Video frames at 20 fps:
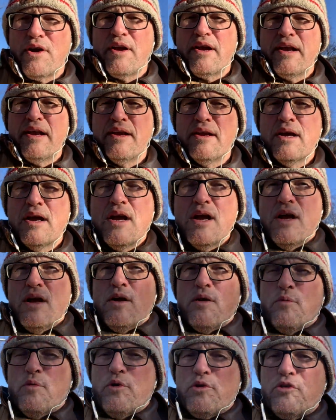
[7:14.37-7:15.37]
And
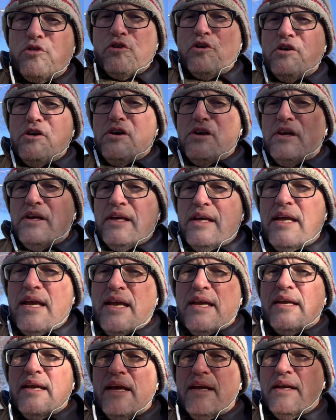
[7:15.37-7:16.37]
we're certainly
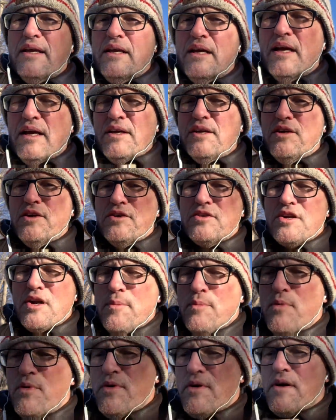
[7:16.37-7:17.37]
getting a huge
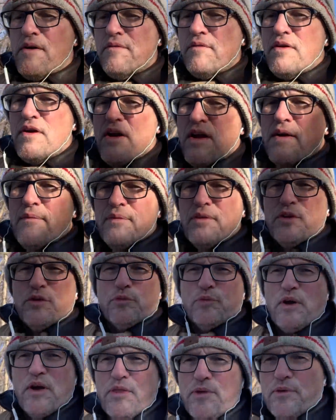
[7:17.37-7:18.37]
number of these
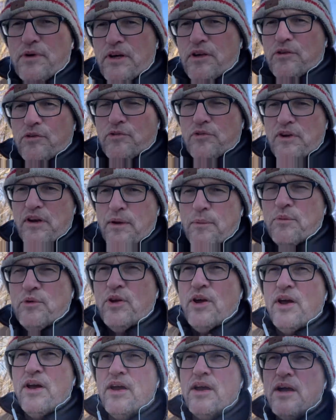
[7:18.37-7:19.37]
weather extremes,
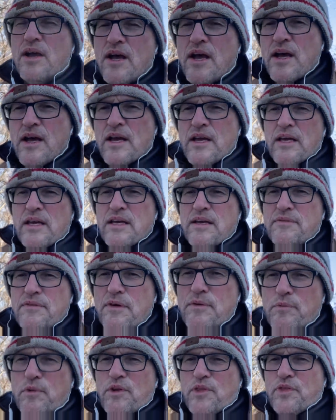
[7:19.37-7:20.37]

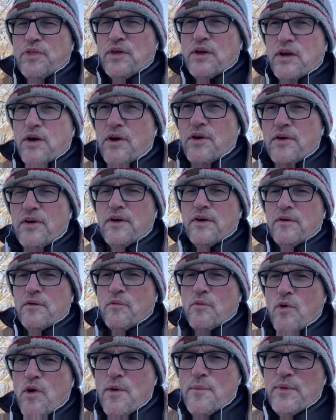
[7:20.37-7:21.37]
even with the current
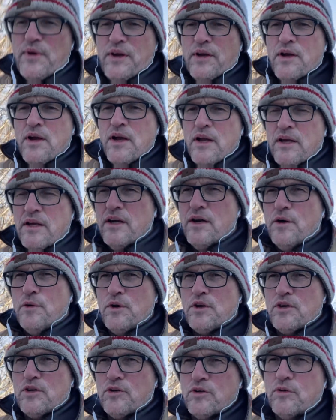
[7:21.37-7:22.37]
warming, you know,
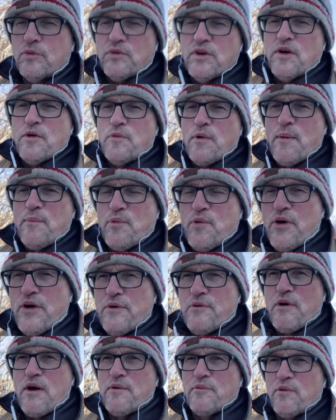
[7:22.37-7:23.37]
which, you know, 1.1,
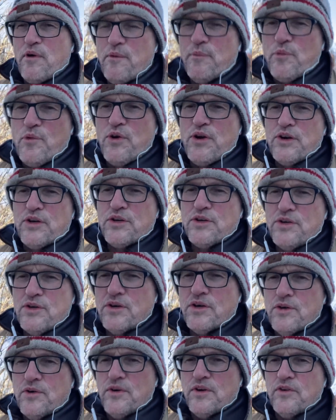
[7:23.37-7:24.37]
1.2
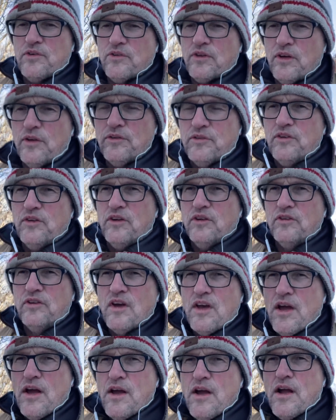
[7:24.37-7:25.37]
degrees Celsius
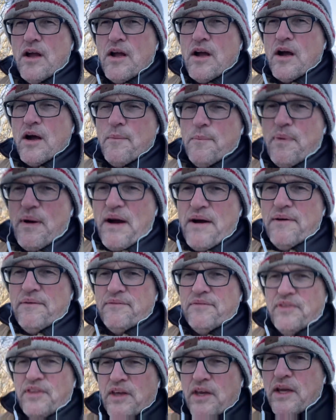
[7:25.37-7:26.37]

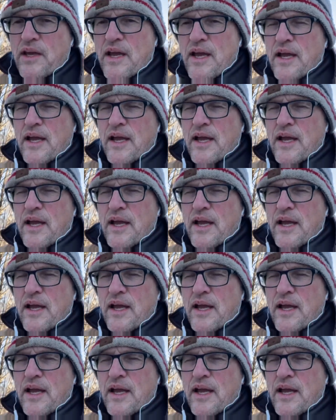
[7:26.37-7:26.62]
above the